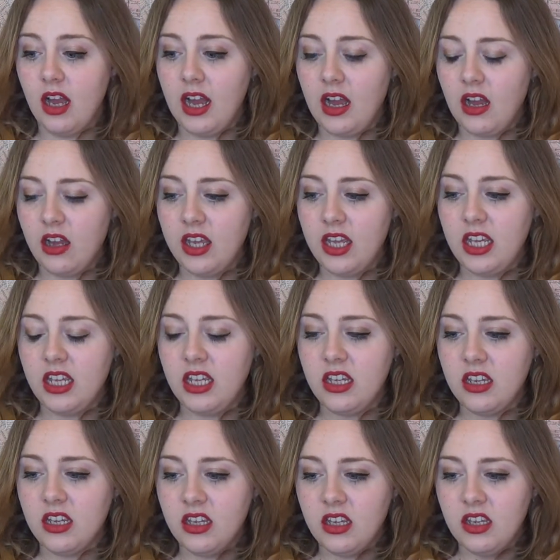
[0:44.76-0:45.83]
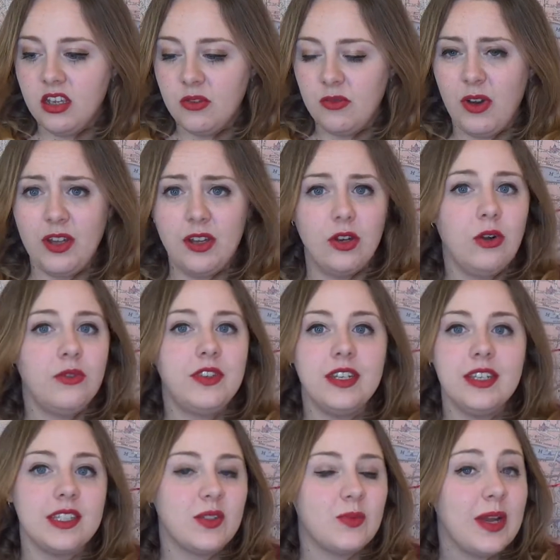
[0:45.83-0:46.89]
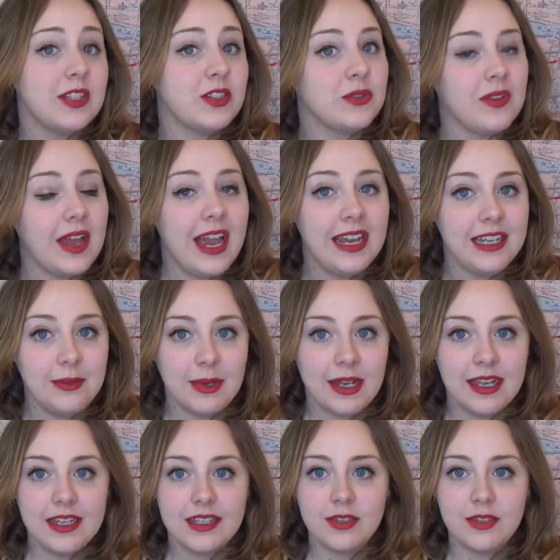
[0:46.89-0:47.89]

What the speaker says: I find that often it sweats off anyway,